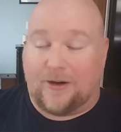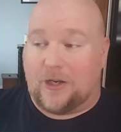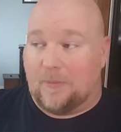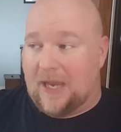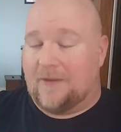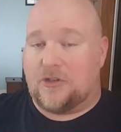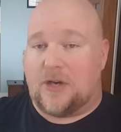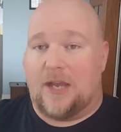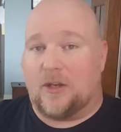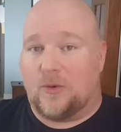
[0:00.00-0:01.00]
and you might have
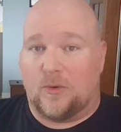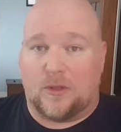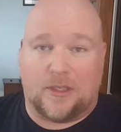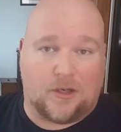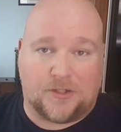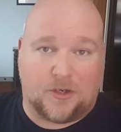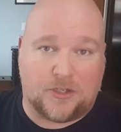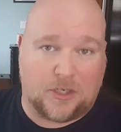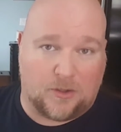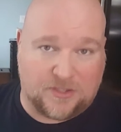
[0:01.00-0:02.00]
tried to Google it or
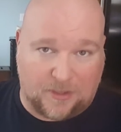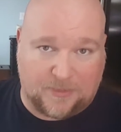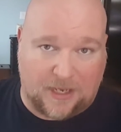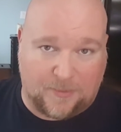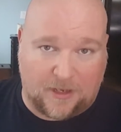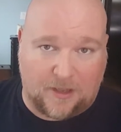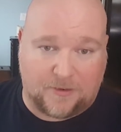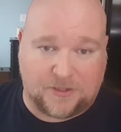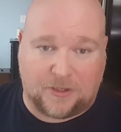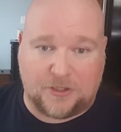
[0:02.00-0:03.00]
search it on some type of
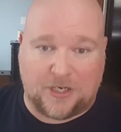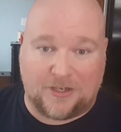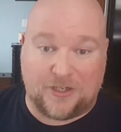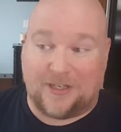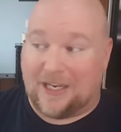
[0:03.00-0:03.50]
other search engine,